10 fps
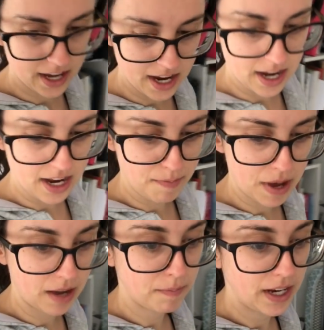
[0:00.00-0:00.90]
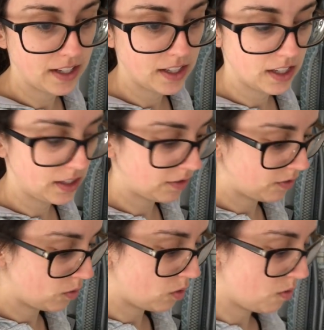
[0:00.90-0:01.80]
the pattern pieces
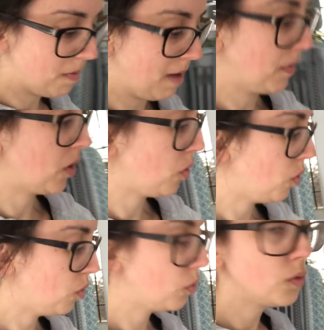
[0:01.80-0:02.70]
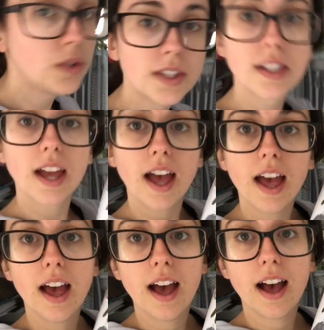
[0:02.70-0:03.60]
for my McCall's
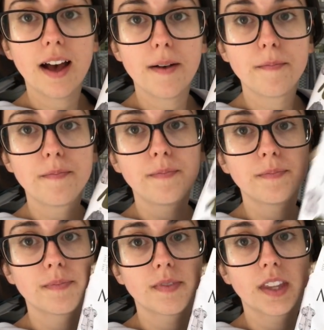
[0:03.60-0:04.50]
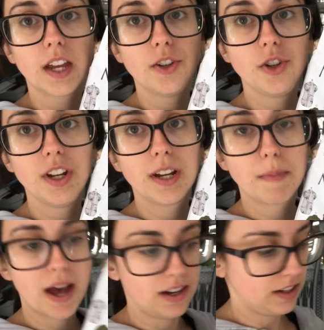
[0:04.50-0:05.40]
um, tunic
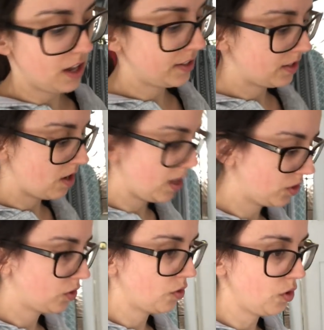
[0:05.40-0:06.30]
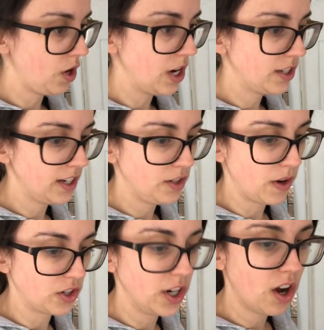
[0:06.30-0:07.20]
pattern last night. So I just need to
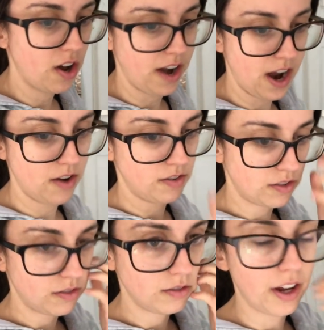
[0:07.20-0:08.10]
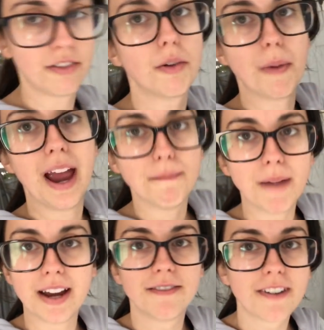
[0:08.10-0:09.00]
actually cut out like for my
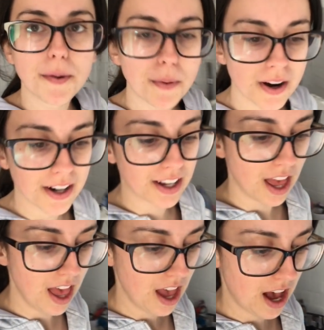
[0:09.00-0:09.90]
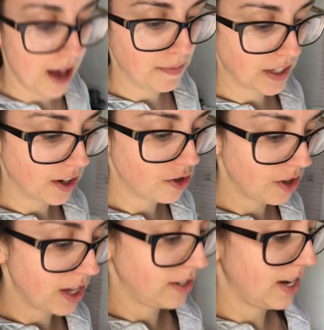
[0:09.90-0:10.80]
main fabric. Um, so I'm going to do
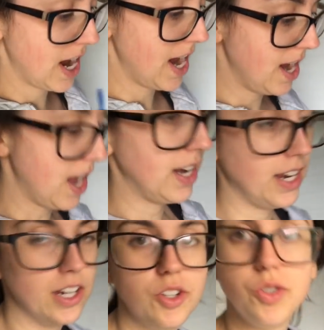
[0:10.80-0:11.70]
that today. I need